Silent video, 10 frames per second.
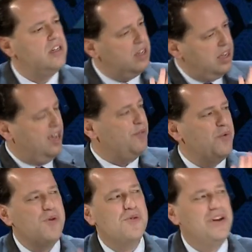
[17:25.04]
and
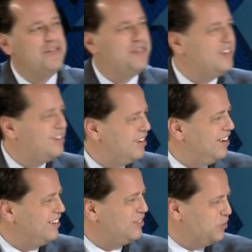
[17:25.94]
we will leave it
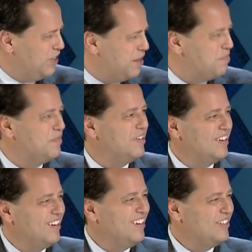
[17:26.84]
to them
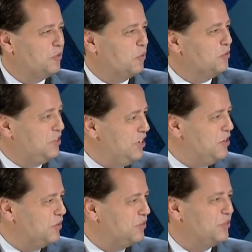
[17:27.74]
to
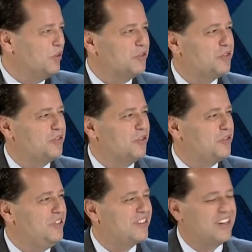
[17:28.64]
continue those
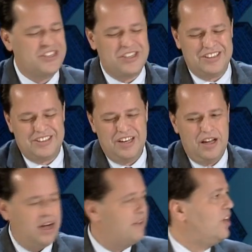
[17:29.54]
discussions.
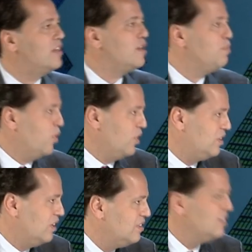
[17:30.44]
I think it's important.